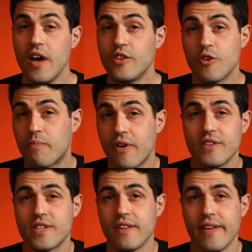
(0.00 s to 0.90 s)
So
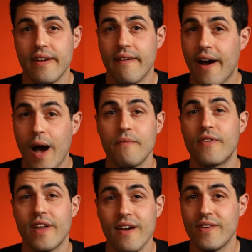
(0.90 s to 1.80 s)
personally, I'm
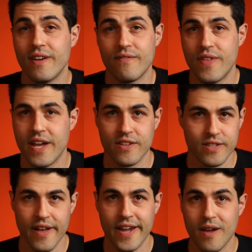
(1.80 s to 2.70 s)
forgiving of things
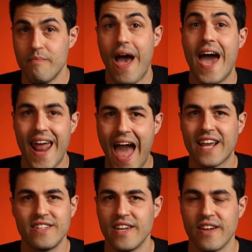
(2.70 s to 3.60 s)
like bad
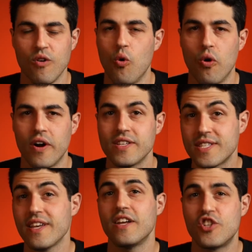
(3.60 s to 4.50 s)
acting or a
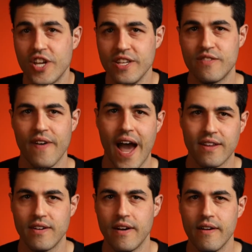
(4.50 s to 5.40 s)
slight cheese
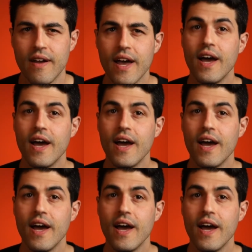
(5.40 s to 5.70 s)
factor.